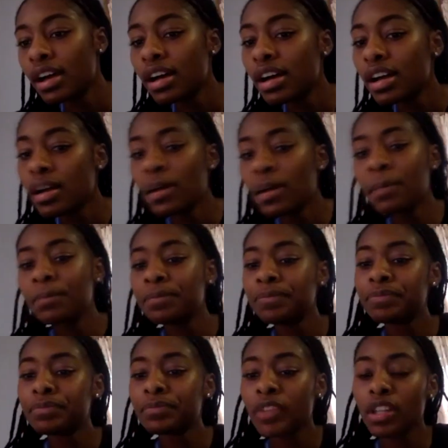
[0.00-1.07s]

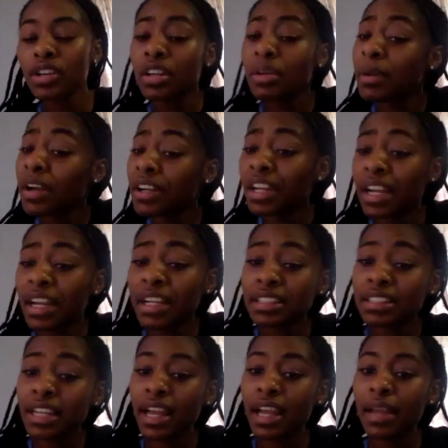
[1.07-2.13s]
learn about
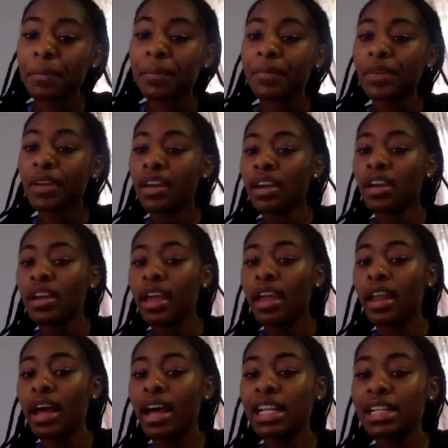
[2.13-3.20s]
your hair type
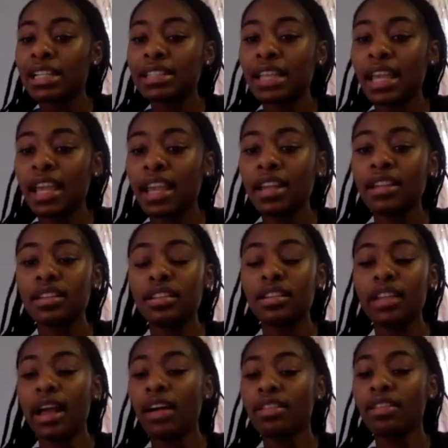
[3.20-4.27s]
and how to
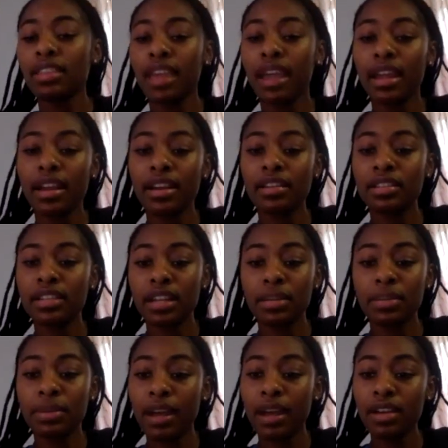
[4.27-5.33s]
attain healthy
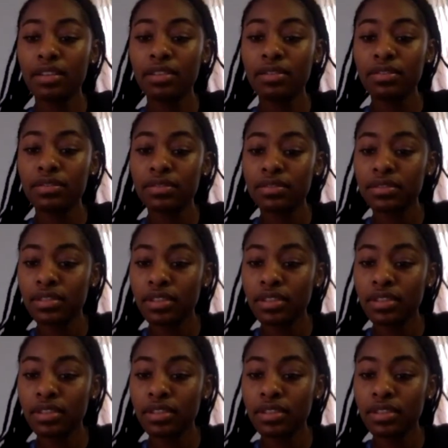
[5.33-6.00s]
hair that you're proud of.